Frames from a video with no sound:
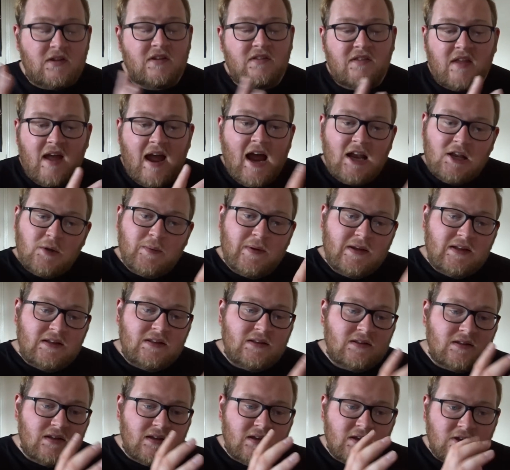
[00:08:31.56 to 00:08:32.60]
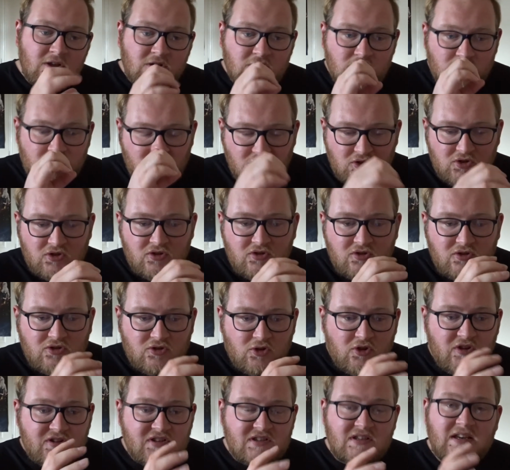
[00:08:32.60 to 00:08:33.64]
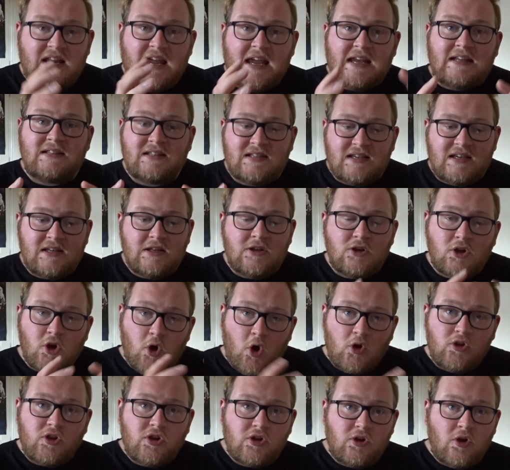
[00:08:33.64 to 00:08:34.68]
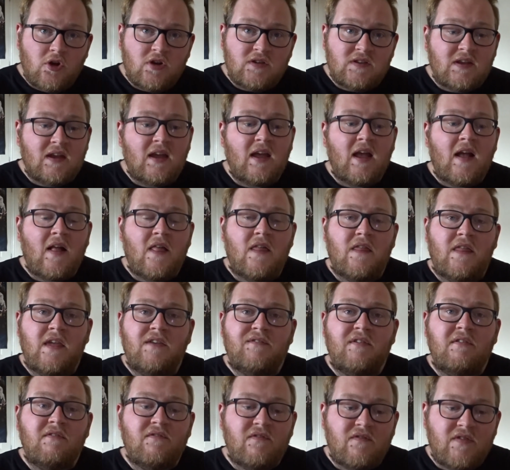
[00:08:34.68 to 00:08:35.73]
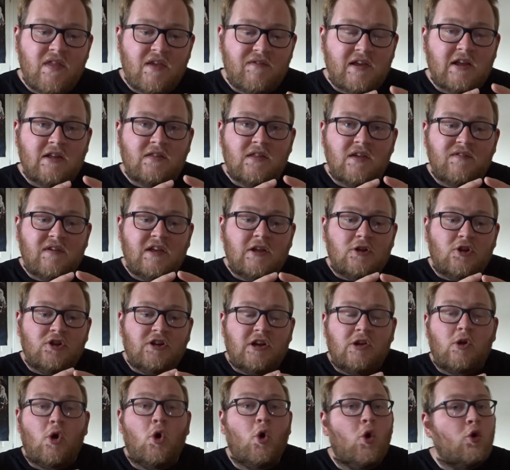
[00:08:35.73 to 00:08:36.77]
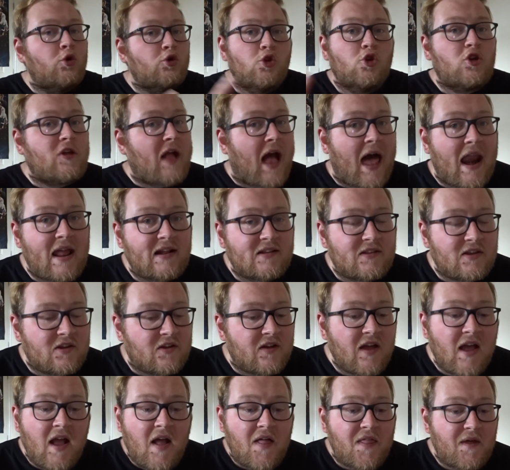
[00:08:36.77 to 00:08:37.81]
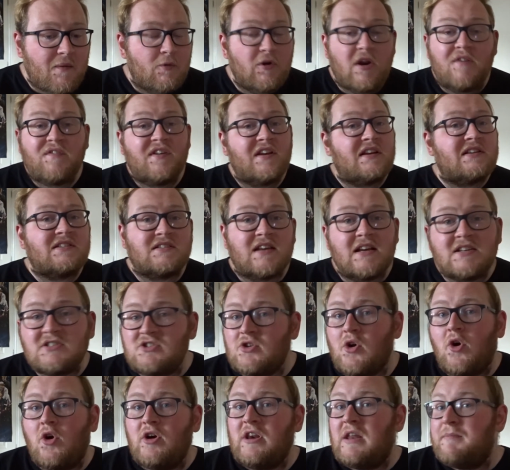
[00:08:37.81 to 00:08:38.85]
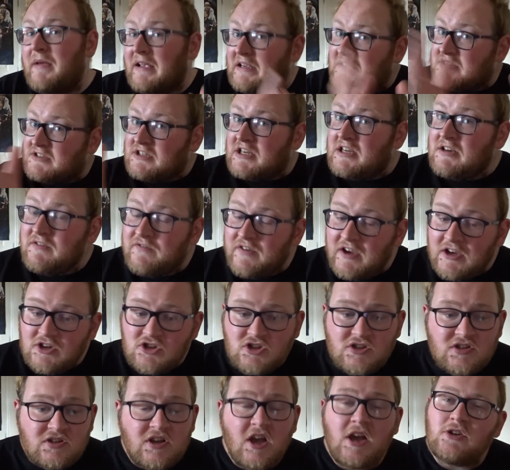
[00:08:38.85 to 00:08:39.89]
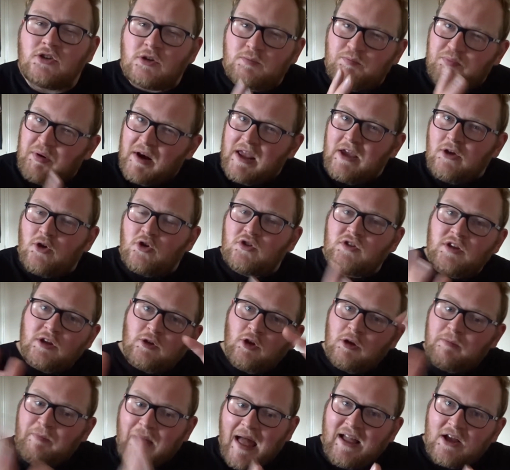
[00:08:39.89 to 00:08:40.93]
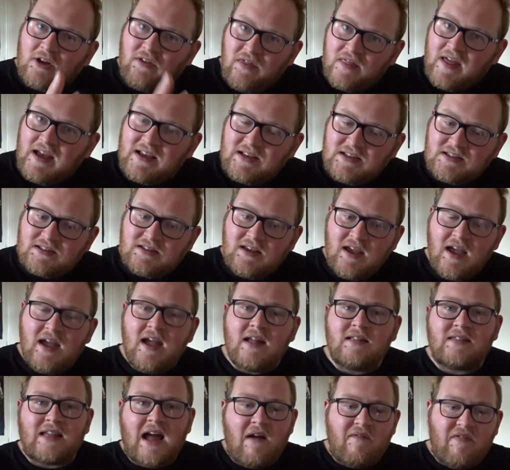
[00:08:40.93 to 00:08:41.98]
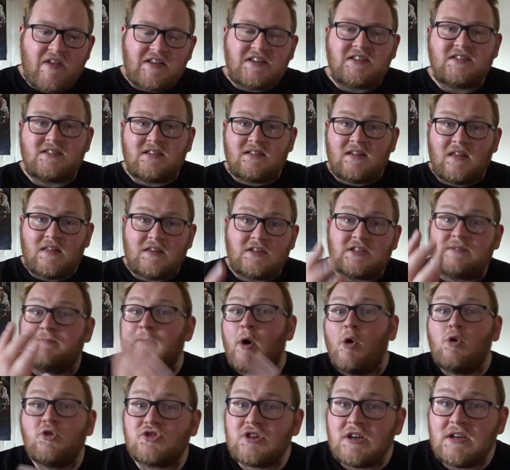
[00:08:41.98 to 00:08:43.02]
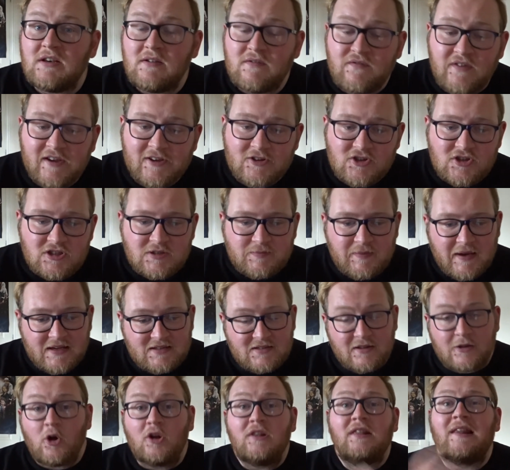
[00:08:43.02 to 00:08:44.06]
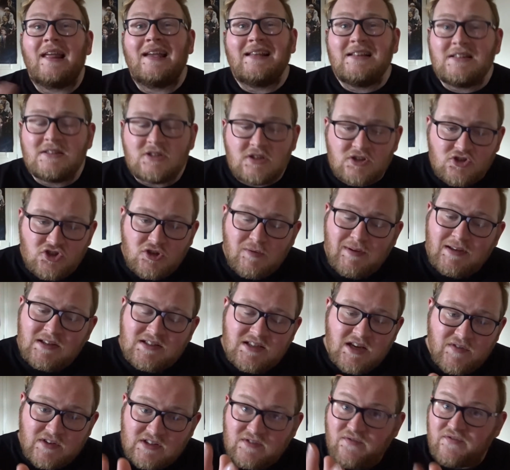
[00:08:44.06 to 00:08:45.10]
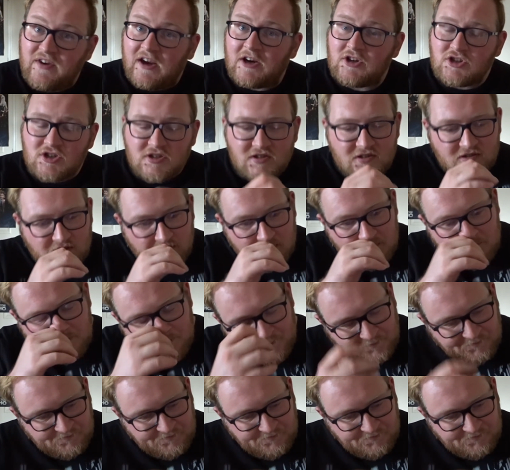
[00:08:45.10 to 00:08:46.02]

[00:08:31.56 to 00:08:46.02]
Halloween 2018 continuity. They've included a whole new character that will never exist on the big screen versions. So it's pretty good to look back on this, to have this as like the small screen version space, the online streaming service versions now.